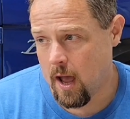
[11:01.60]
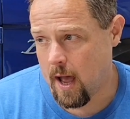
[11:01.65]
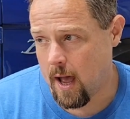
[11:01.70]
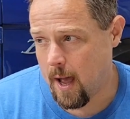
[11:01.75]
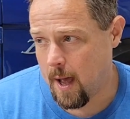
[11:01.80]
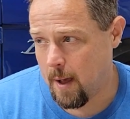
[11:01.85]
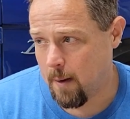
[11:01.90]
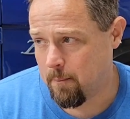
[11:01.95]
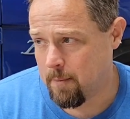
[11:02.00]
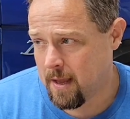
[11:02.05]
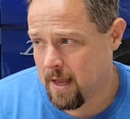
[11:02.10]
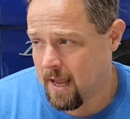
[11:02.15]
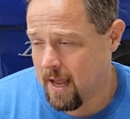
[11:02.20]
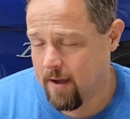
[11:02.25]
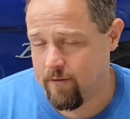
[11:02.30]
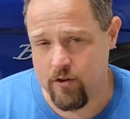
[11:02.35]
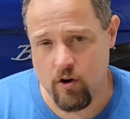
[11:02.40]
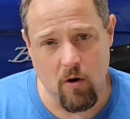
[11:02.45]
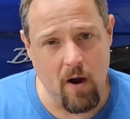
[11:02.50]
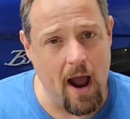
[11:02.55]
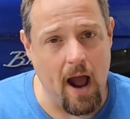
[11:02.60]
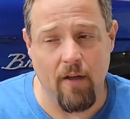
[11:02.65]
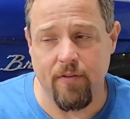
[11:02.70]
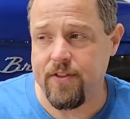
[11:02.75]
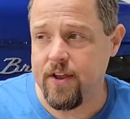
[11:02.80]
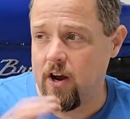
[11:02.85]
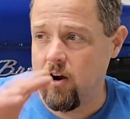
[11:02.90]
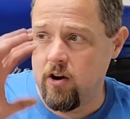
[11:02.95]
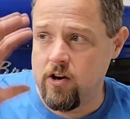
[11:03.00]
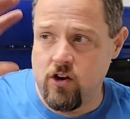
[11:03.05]
um, if you're out
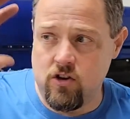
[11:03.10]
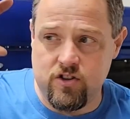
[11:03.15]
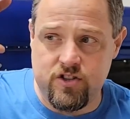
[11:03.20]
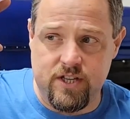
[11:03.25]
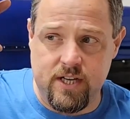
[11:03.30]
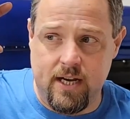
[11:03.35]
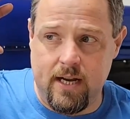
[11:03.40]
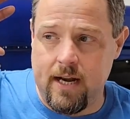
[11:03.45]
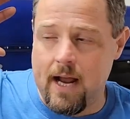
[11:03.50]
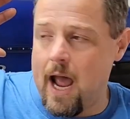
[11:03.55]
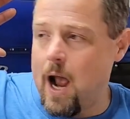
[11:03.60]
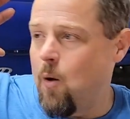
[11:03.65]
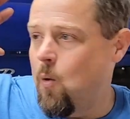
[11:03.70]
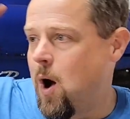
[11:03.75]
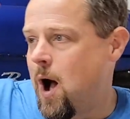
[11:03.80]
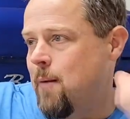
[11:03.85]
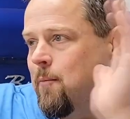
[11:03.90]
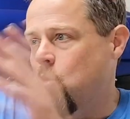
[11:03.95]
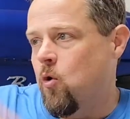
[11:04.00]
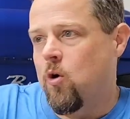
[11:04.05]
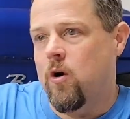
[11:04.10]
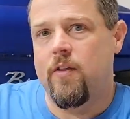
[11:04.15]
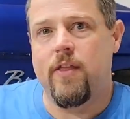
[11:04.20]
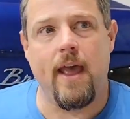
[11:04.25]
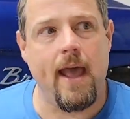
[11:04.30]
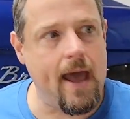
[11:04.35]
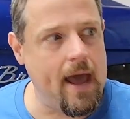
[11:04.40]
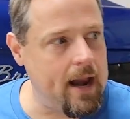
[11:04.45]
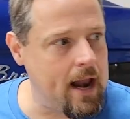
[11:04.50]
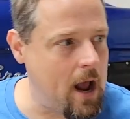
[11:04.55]
there and you're seeing, I want more of
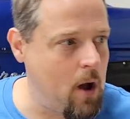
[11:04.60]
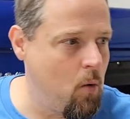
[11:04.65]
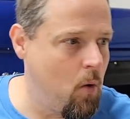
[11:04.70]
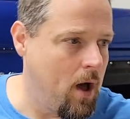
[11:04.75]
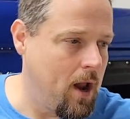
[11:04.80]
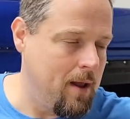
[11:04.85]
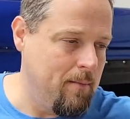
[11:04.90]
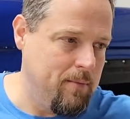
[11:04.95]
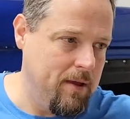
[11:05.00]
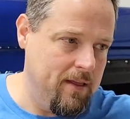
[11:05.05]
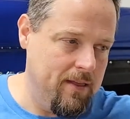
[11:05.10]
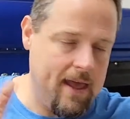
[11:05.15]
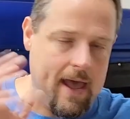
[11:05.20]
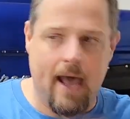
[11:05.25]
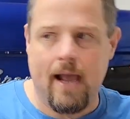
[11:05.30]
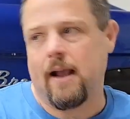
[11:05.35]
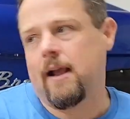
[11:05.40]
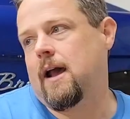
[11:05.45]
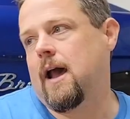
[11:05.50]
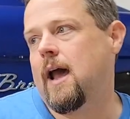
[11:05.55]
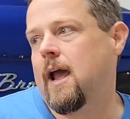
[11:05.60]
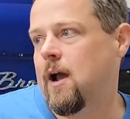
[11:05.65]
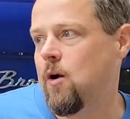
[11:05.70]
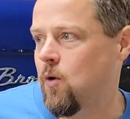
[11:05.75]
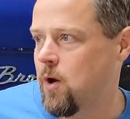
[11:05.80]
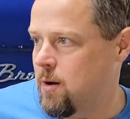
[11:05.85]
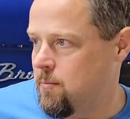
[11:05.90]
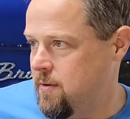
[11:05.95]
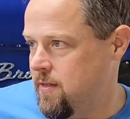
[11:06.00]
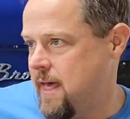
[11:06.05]
that. I want to be that guy. I
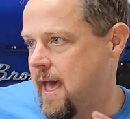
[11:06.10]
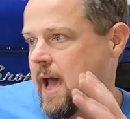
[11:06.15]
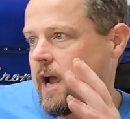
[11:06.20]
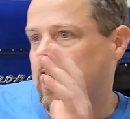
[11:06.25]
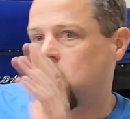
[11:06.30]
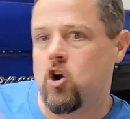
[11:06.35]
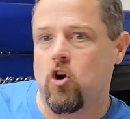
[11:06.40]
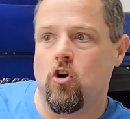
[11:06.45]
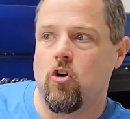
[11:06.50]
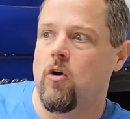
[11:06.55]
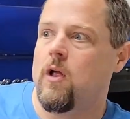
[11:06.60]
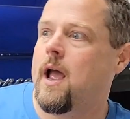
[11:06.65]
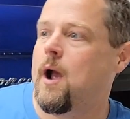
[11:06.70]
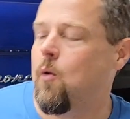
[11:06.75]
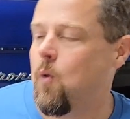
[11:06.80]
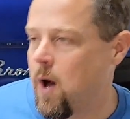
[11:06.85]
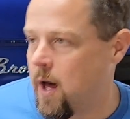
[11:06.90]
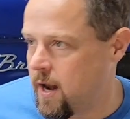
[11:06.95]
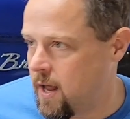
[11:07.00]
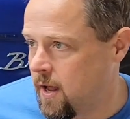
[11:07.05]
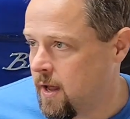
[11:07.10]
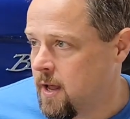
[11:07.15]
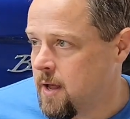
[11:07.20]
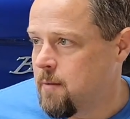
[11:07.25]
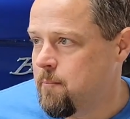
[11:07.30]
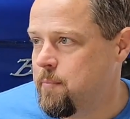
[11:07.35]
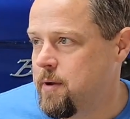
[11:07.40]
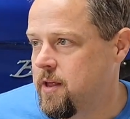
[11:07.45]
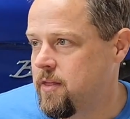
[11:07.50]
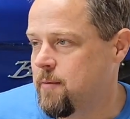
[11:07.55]
want to be that girl. I want to
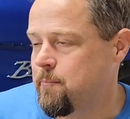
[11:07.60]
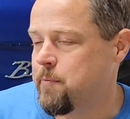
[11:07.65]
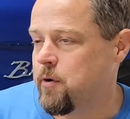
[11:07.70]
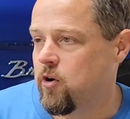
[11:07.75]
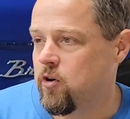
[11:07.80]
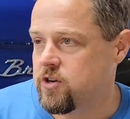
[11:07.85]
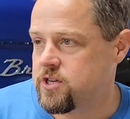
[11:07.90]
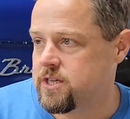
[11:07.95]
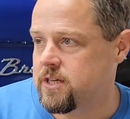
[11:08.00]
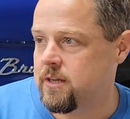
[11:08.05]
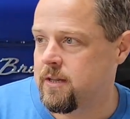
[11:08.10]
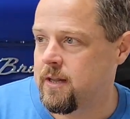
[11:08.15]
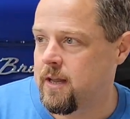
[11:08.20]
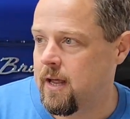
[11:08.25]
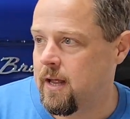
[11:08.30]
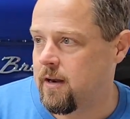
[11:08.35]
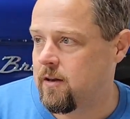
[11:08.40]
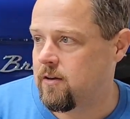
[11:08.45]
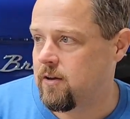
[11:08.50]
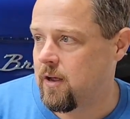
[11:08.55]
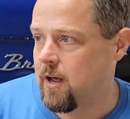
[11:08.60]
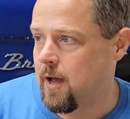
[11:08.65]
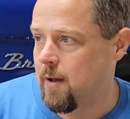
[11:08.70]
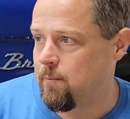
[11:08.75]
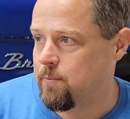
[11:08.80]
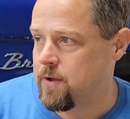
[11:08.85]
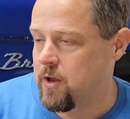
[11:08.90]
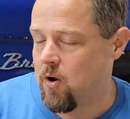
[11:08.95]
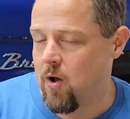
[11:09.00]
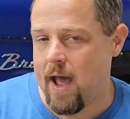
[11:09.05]
be the person that,
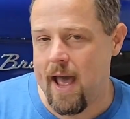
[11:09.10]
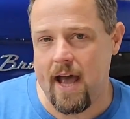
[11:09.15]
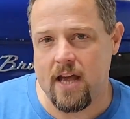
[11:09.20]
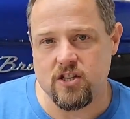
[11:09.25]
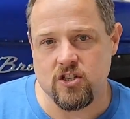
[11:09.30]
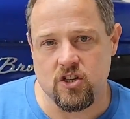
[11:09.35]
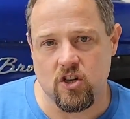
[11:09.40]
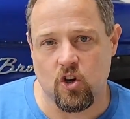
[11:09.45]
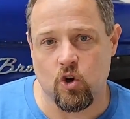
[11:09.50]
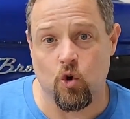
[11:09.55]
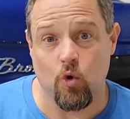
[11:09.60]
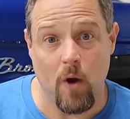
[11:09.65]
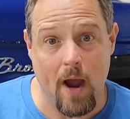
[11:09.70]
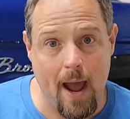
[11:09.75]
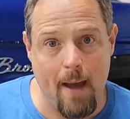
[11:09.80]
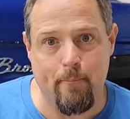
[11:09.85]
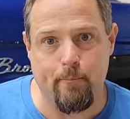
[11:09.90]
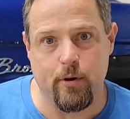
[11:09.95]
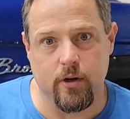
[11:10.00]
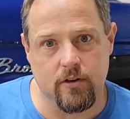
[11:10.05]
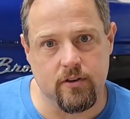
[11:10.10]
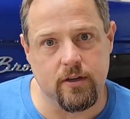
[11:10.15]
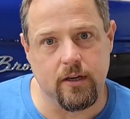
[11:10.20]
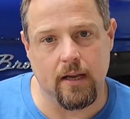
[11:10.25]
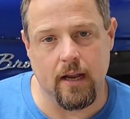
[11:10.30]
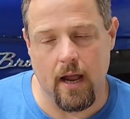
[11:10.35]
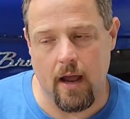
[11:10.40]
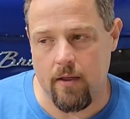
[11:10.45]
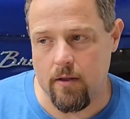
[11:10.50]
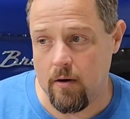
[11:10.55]
uh, you know, has their crap put
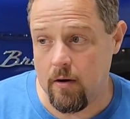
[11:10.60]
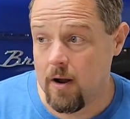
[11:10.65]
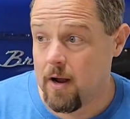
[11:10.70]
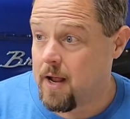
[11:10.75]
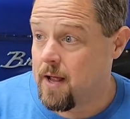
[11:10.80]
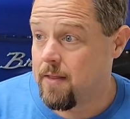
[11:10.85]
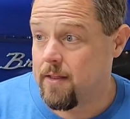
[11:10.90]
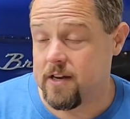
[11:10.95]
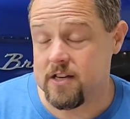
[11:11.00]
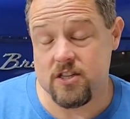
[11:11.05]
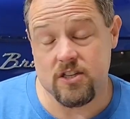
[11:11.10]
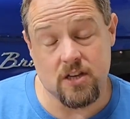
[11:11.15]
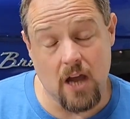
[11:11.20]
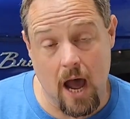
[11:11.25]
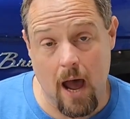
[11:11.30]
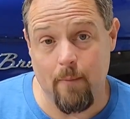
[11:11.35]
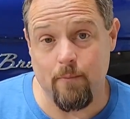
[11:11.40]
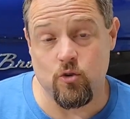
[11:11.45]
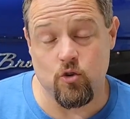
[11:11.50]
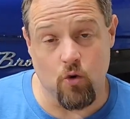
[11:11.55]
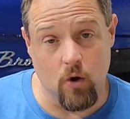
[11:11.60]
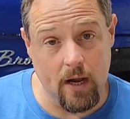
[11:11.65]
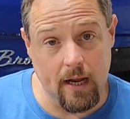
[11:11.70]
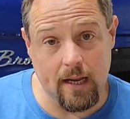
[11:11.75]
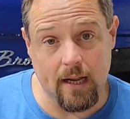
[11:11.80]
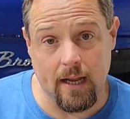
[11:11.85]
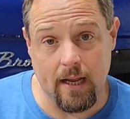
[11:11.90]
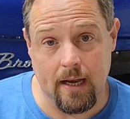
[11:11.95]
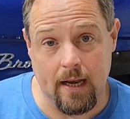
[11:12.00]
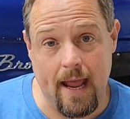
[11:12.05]
together. Then stop
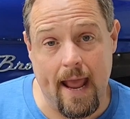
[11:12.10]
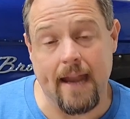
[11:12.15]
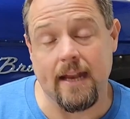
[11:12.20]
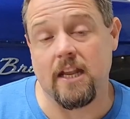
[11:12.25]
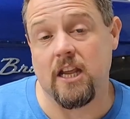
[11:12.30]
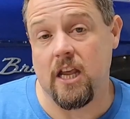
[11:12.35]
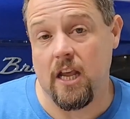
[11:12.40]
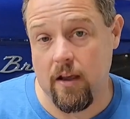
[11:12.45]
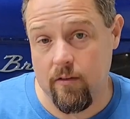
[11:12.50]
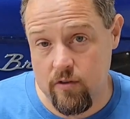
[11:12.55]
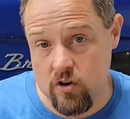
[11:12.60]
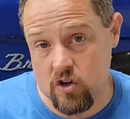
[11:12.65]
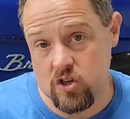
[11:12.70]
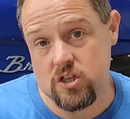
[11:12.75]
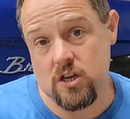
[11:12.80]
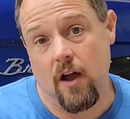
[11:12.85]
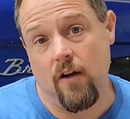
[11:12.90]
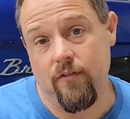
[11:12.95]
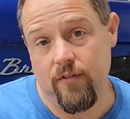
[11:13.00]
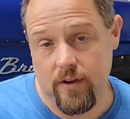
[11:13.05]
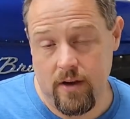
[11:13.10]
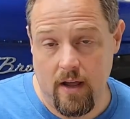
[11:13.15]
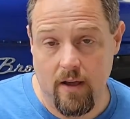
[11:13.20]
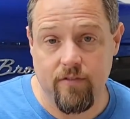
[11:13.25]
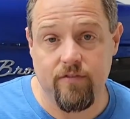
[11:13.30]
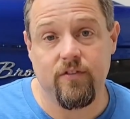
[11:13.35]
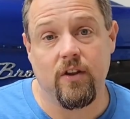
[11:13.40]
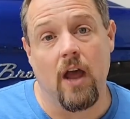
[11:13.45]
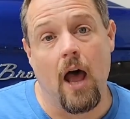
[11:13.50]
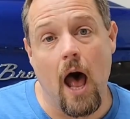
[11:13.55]
drinking and give yourself
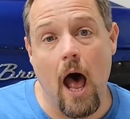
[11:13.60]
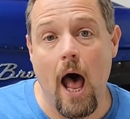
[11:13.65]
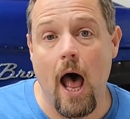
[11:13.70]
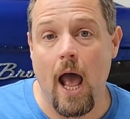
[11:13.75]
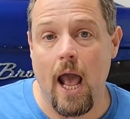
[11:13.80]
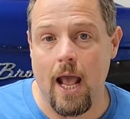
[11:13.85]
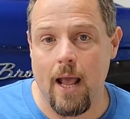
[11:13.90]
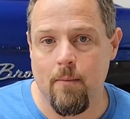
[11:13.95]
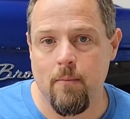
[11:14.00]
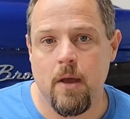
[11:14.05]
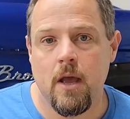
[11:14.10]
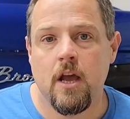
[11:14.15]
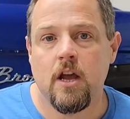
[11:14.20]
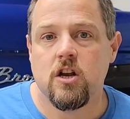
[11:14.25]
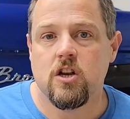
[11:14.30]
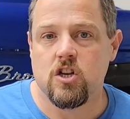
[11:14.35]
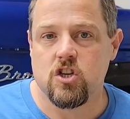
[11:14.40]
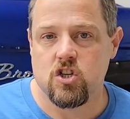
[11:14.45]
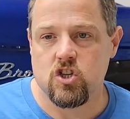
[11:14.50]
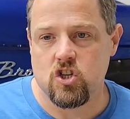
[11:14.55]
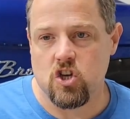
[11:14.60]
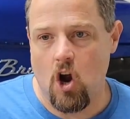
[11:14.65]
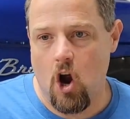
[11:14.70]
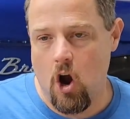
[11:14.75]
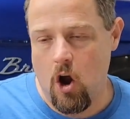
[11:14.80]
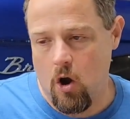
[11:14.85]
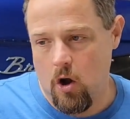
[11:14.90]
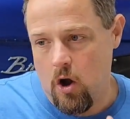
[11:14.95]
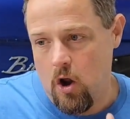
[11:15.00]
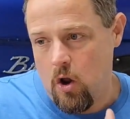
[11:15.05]
enough time to
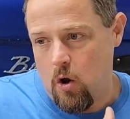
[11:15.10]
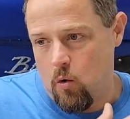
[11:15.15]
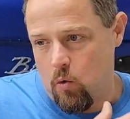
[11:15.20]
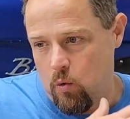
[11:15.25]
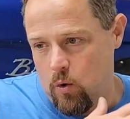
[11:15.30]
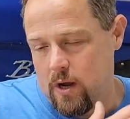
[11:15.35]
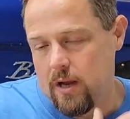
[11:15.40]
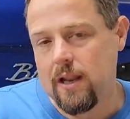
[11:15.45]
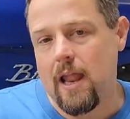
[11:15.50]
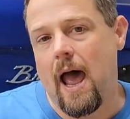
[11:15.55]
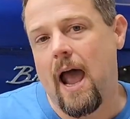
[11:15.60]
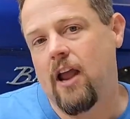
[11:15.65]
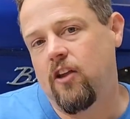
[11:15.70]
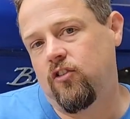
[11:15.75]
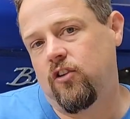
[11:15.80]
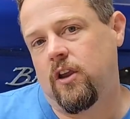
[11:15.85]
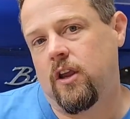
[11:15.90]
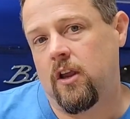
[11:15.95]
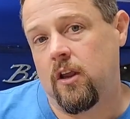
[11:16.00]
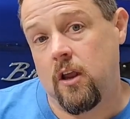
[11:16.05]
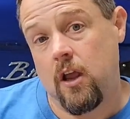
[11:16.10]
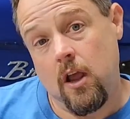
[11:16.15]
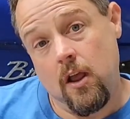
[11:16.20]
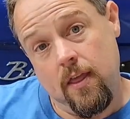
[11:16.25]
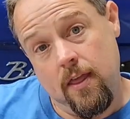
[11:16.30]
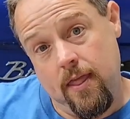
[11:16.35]
start realizing